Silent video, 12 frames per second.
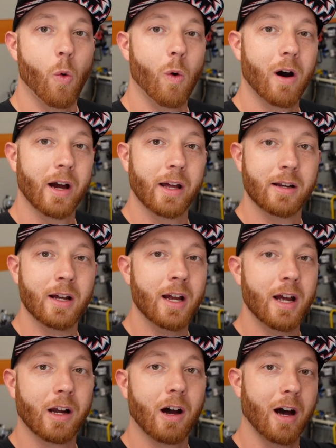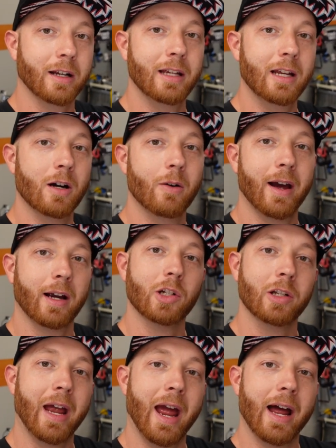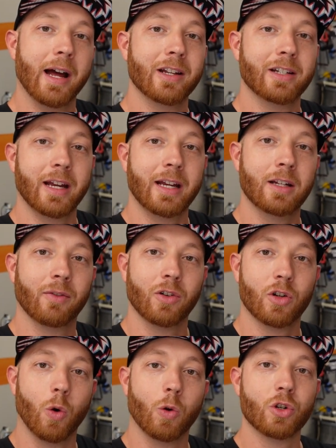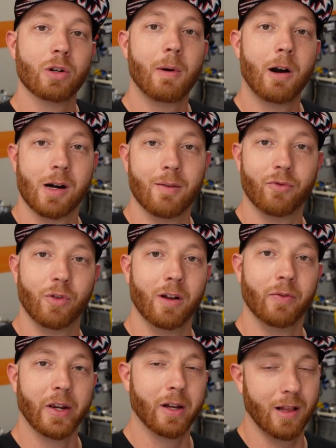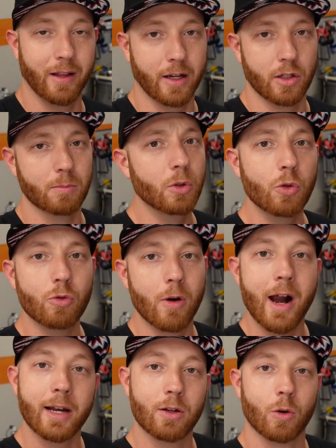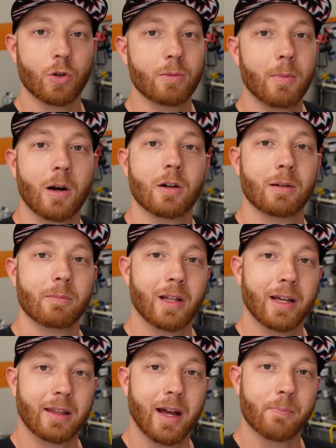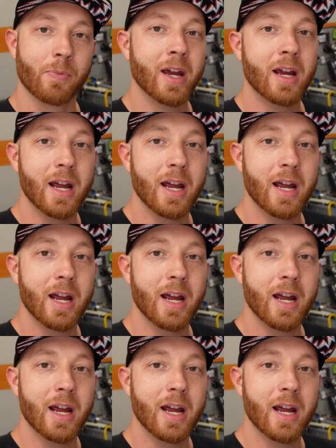One, Cognito actually has a different torsion bar up front. They call it like a smooth ride torsion bar or something like that.